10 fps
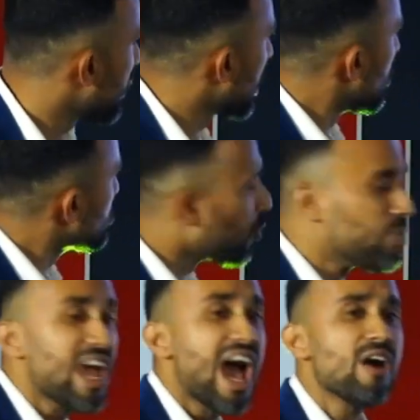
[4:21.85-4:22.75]
So we
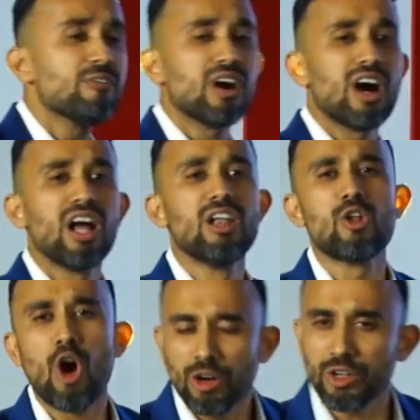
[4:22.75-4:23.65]
have a
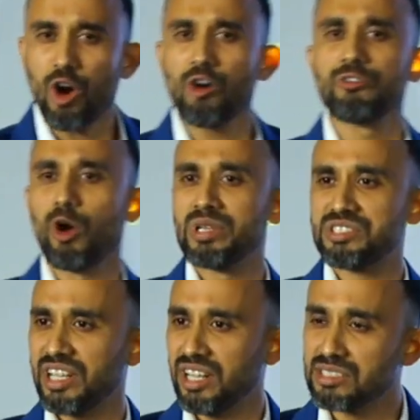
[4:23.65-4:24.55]
lot of domestic
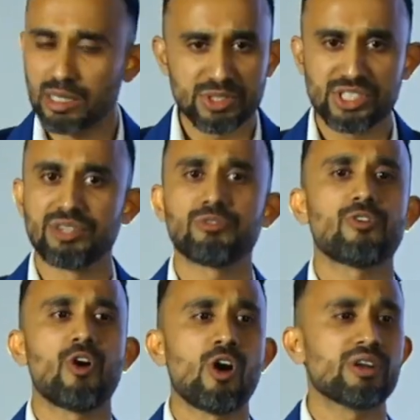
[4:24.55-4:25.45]
consumption
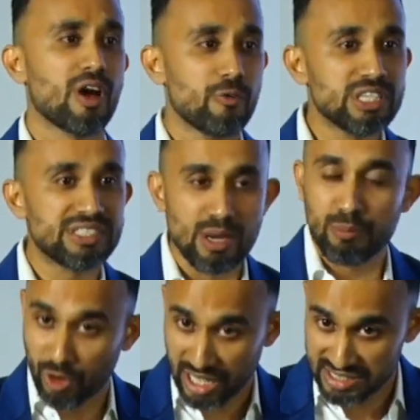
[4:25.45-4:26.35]
for VCM
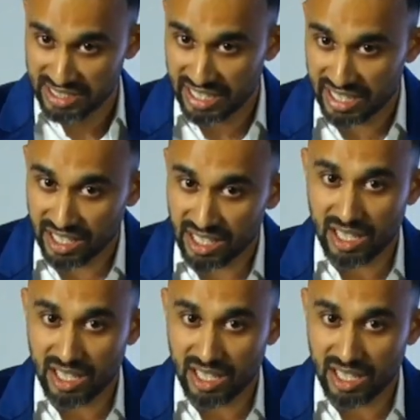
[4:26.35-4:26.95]
products in India.